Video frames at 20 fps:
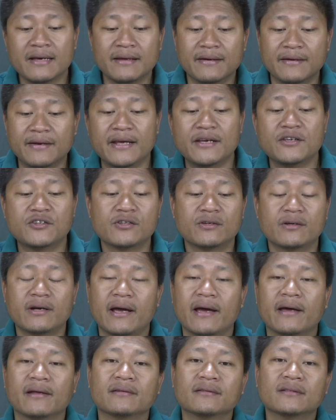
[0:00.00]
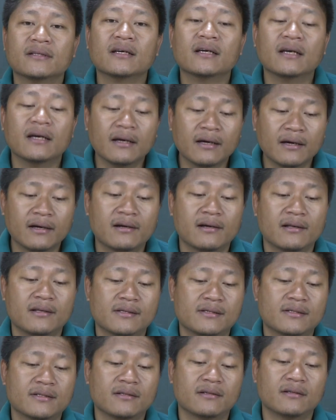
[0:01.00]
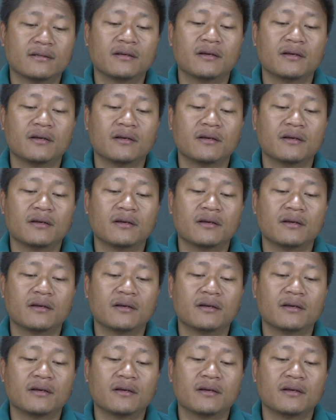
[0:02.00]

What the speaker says: nature and culture,